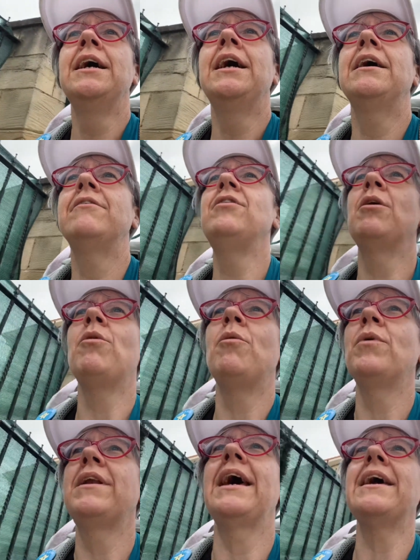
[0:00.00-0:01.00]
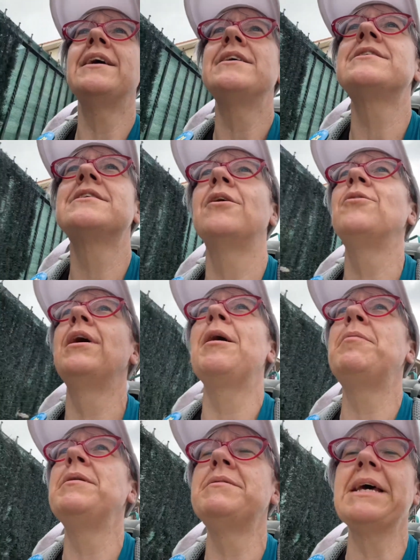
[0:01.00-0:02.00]
I don't know what day it is, so
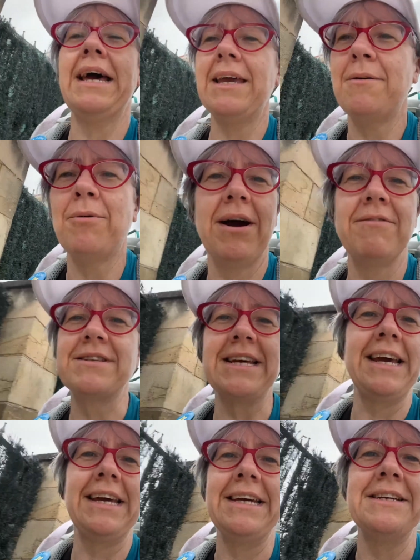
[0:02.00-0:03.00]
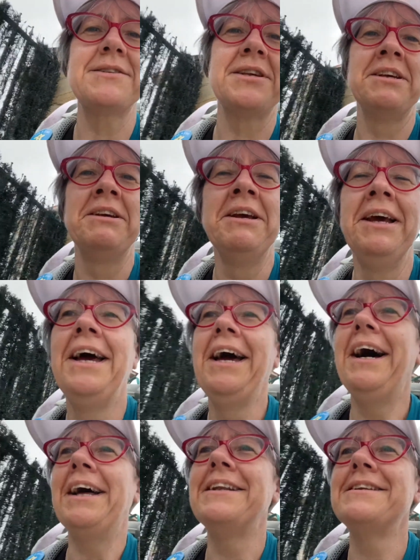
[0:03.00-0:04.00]
happy day, whatever day it is.
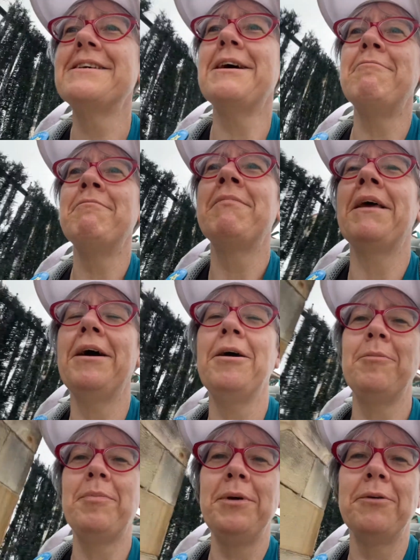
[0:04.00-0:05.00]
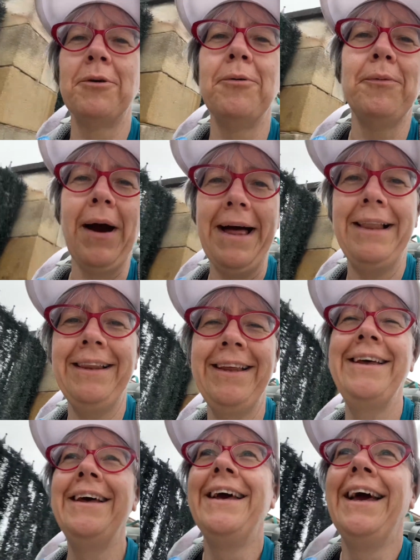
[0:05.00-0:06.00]
And um, I hope you're all well.
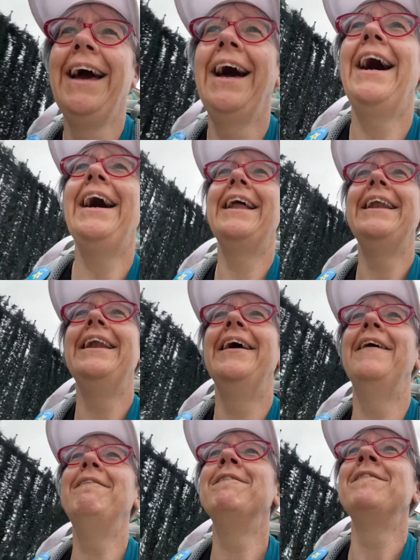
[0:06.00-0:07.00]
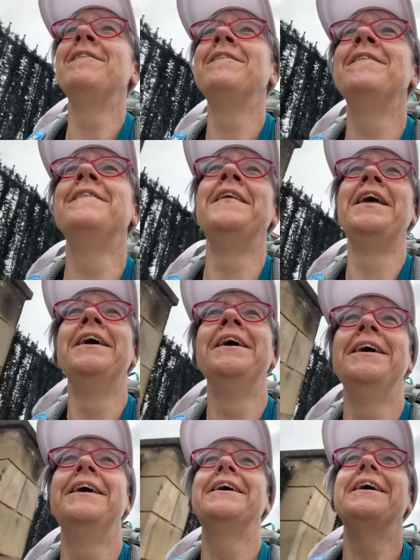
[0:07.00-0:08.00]
And um,
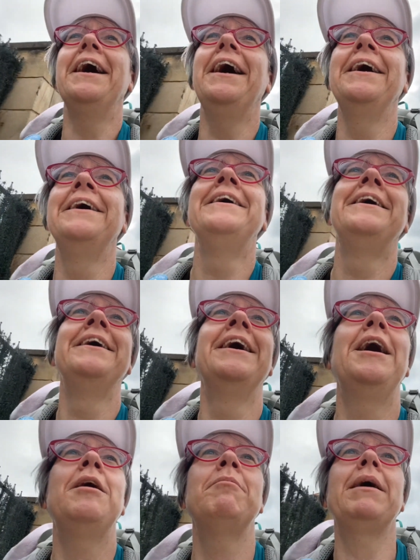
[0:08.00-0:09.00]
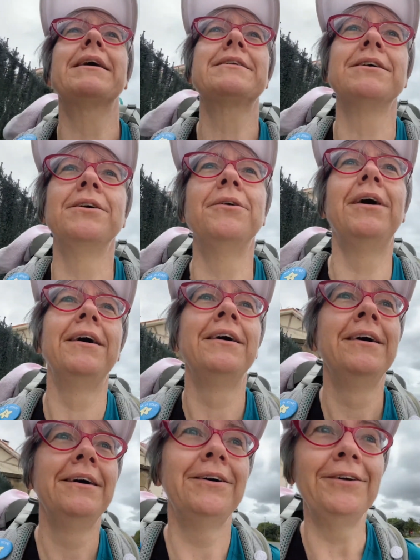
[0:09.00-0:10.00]
yeah, I'm back to, uh,
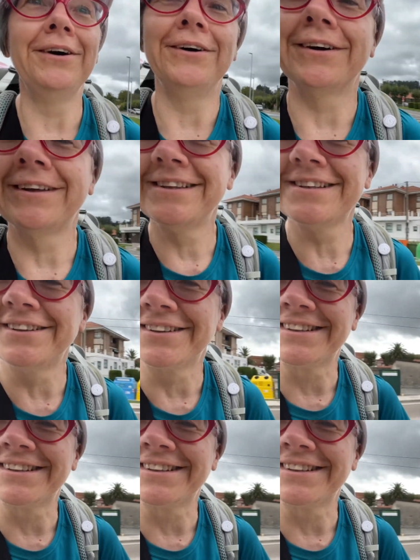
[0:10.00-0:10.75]
oh look, this looks